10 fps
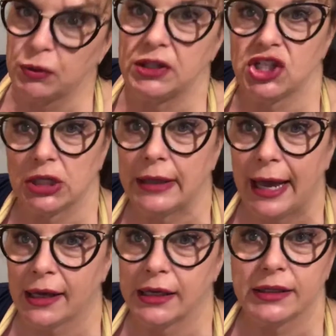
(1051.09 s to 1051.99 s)
with
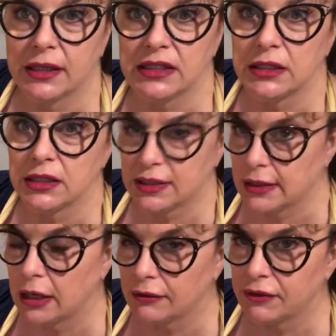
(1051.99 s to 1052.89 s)
shellac. It doesn't
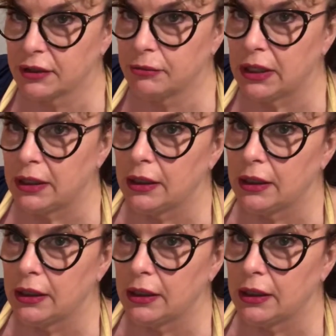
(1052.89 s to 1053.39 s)
dissolve them.